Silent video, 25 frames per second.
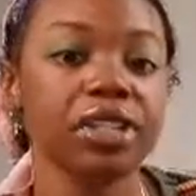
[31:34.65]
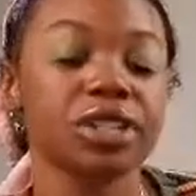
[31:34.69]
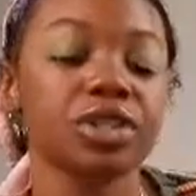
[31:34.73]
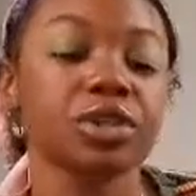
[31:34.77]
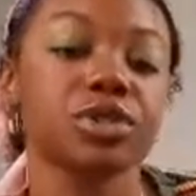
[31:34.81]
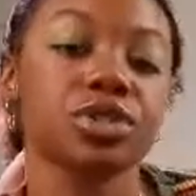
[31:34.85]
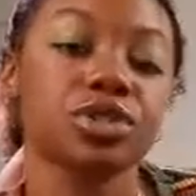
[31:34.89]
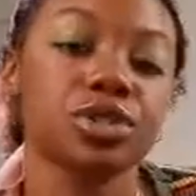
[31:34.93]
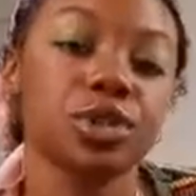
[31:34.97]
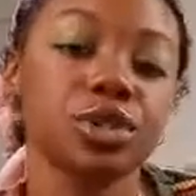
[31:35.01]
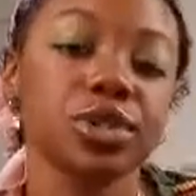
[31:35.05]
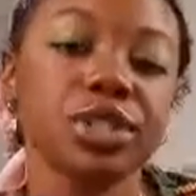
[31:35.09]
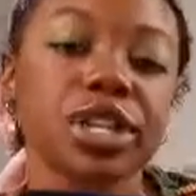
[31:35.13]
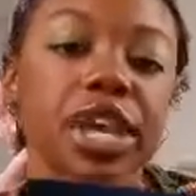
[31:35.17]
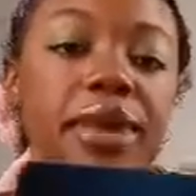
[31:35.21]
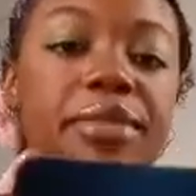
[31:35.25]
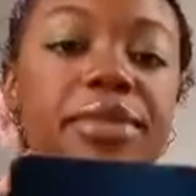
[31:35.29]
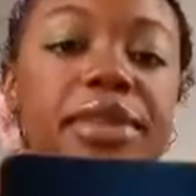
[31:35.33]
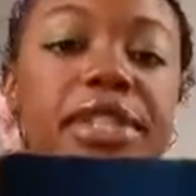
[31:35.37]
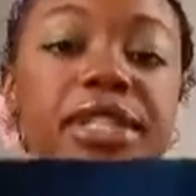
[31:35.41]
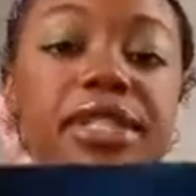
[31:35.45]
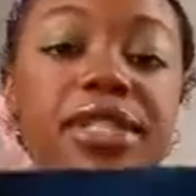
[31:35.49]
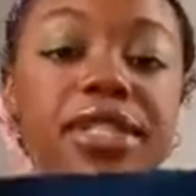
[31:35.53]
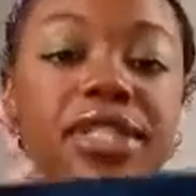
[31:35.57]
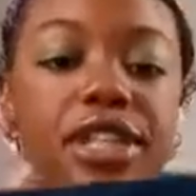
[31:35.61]
So soul
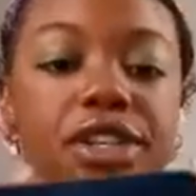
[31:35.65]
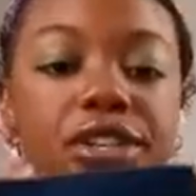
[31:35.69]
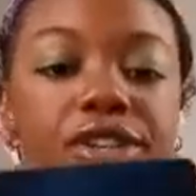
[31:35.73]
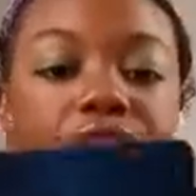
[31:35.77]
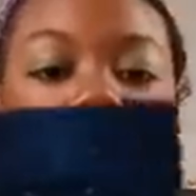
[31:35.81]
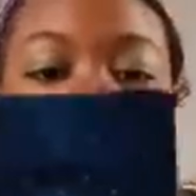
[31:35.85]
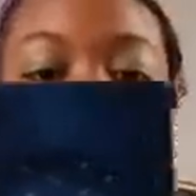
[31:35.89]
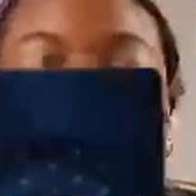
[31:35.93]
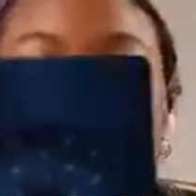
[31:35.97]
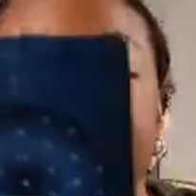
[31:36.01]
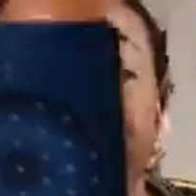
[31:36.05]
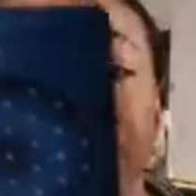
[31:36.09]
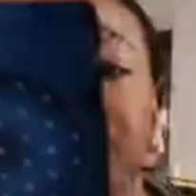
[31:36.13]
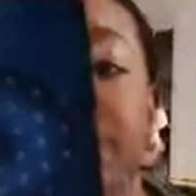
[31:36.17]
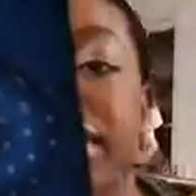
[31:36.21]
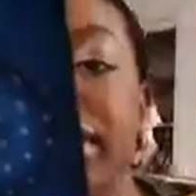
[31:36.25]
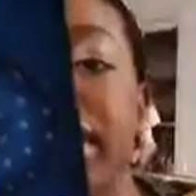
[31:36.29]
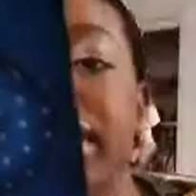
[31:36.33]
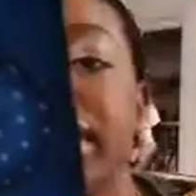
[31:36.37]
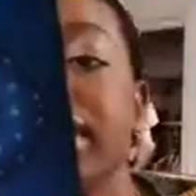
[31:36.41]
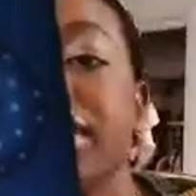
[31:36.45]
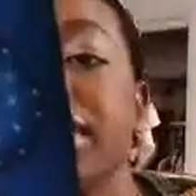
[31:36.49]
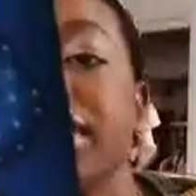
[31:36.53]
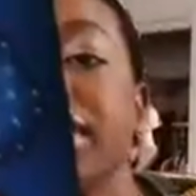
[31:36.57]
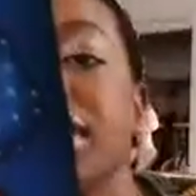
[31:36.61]
time, then synergy, which
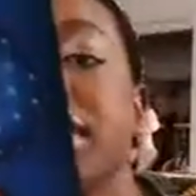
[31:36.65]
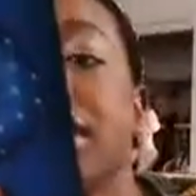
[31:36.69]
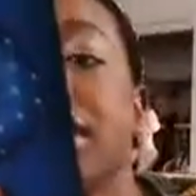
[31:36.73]
says